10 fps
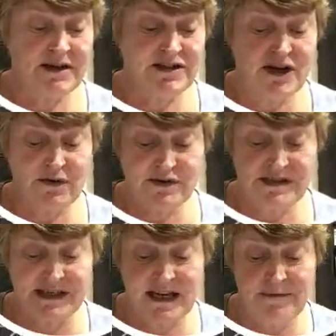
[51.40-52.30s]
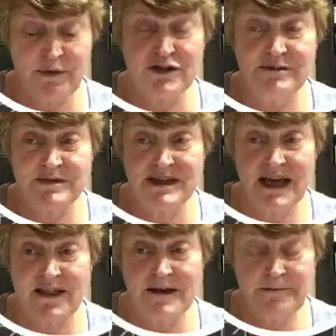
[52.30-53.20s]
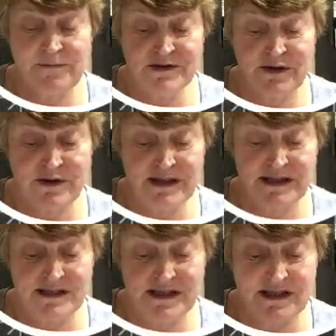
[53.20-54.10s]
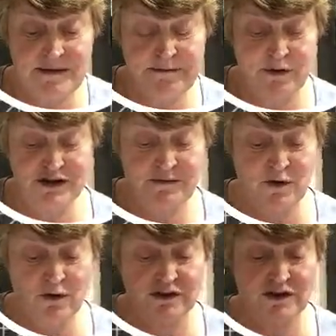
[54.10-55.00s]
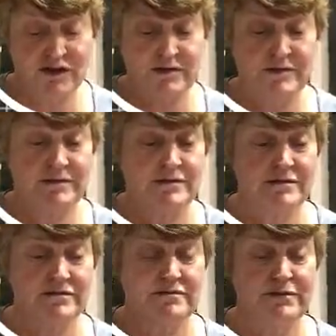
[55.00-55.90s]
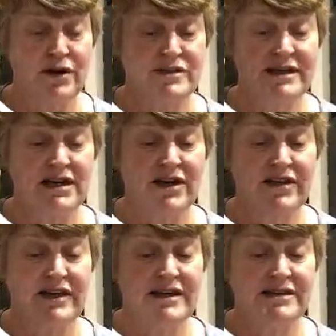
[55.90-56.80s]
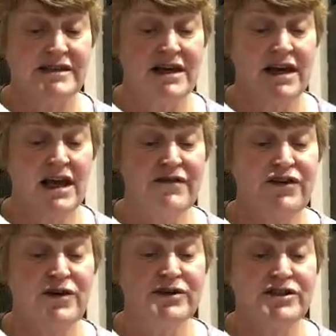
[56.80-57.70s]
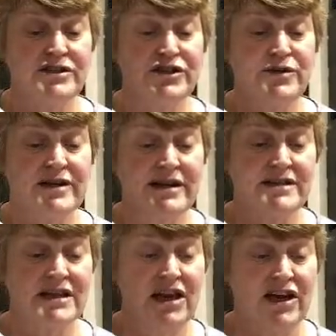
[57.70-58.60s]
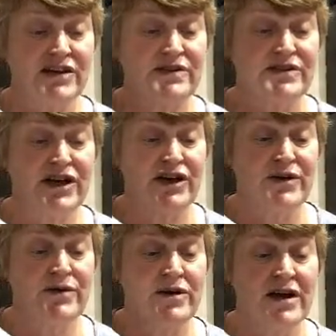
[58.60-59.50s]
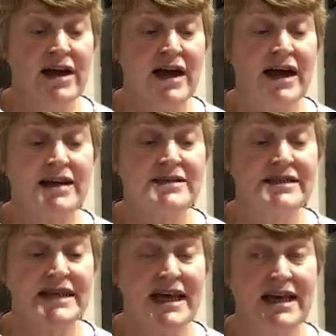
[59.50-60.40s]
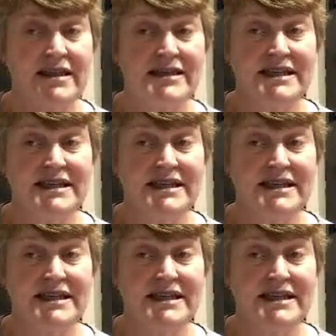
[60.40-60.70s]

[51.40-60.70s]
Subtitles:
don't stick the bottoms together. So this is the bottom all poked in like this. If you were to do this like so and take the